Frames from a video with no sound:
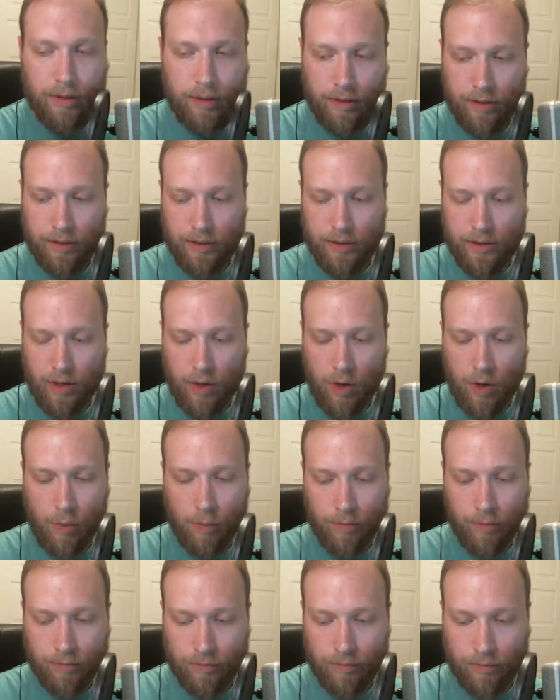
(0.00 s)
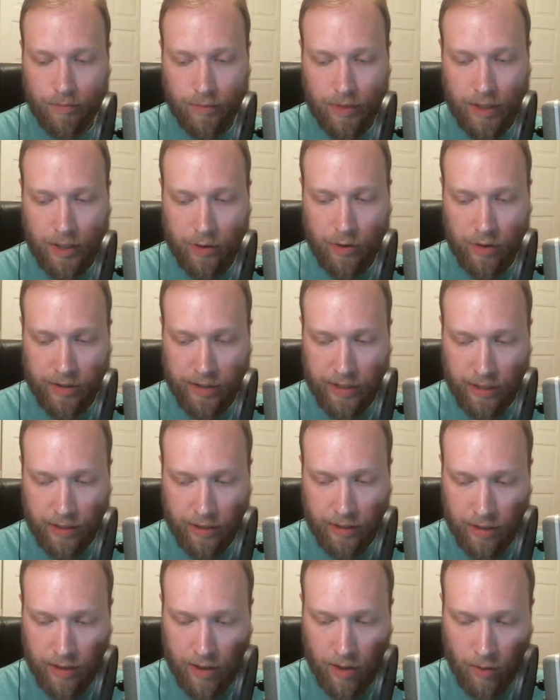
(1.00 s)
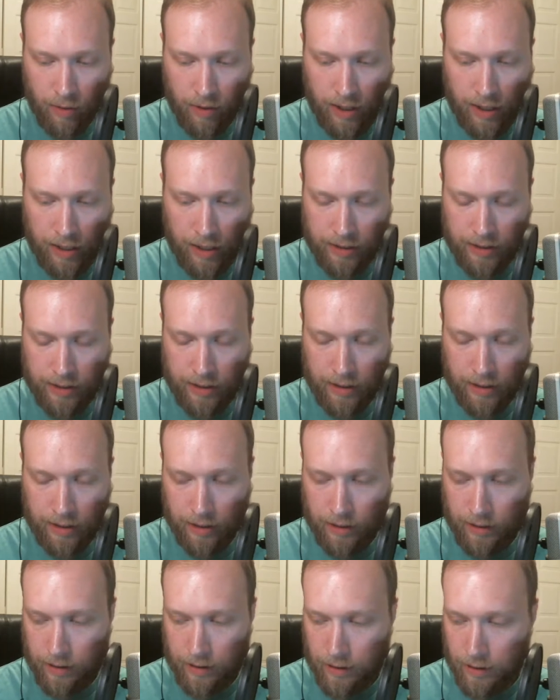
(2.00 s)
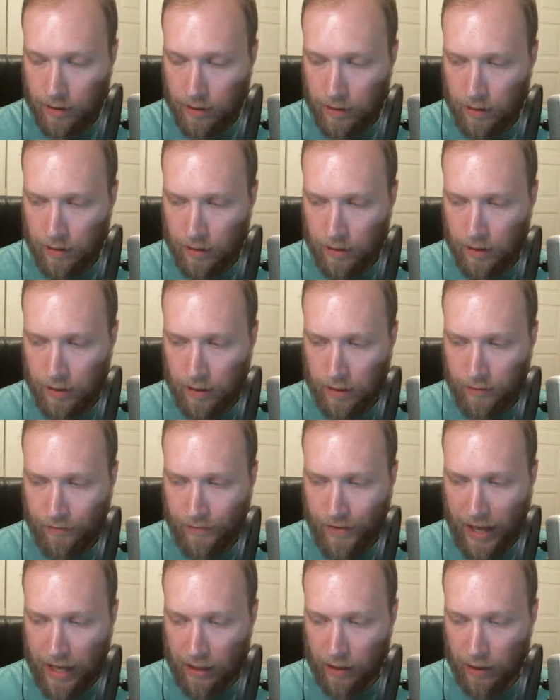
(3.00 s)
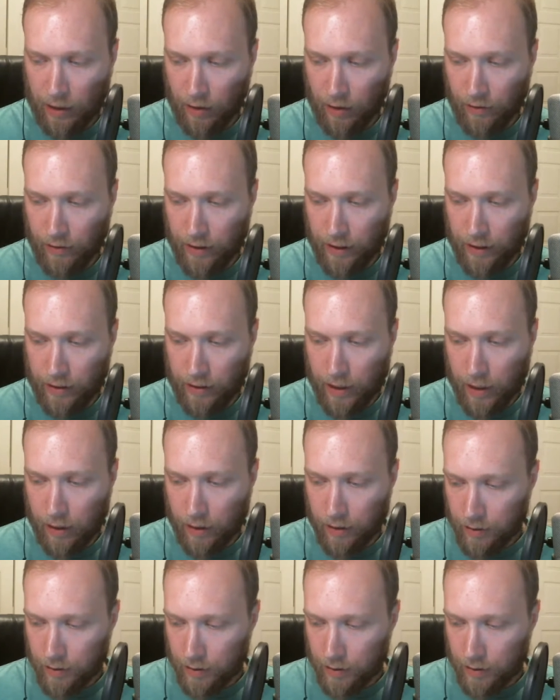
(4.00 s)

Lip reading: So interesting to note that that little thing there.